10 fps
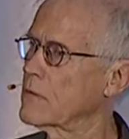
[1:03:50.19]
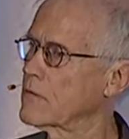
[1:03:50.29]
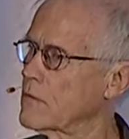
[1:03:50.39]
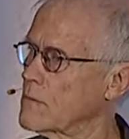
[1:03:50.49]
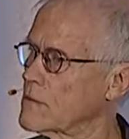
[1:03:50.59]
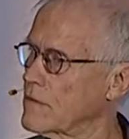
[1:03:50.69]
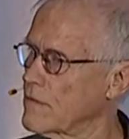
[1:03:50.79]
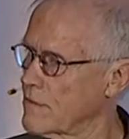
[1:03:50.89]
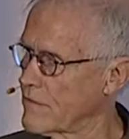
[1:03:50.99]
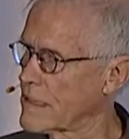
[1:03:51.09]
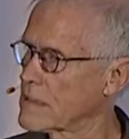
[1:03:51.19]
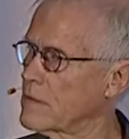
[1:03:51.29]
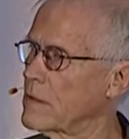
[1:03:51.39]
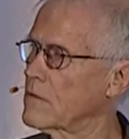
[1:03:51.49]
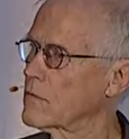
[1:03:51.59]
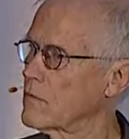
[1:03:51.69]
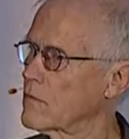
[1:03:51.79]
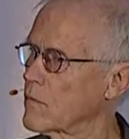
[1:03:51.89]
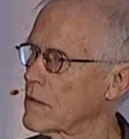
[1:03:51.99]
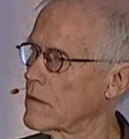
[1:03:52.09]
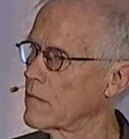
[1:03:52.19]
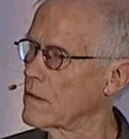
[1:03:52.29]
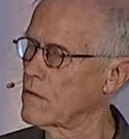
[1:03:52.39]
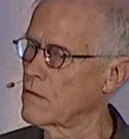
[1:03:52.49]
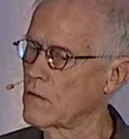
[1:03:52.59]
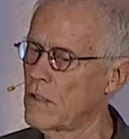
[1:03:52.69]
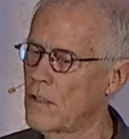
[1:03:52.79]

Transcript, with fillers: in terms of investment, in terms of what they want to do.